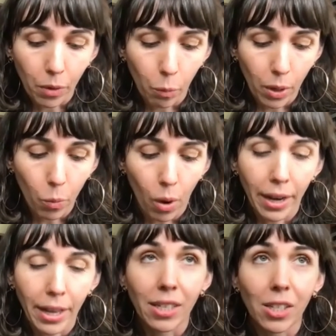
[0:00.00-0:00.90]
we
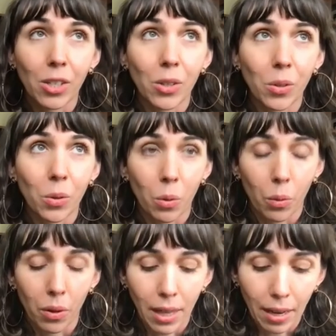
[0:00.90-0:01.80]
wanted
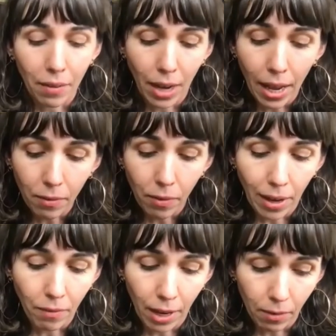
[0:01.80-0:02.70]
to think of an
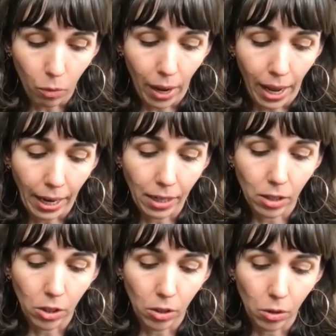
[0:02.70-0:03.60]
innovative way
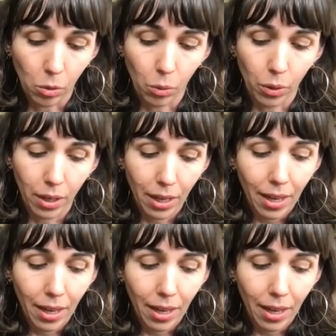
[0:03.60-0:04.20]
to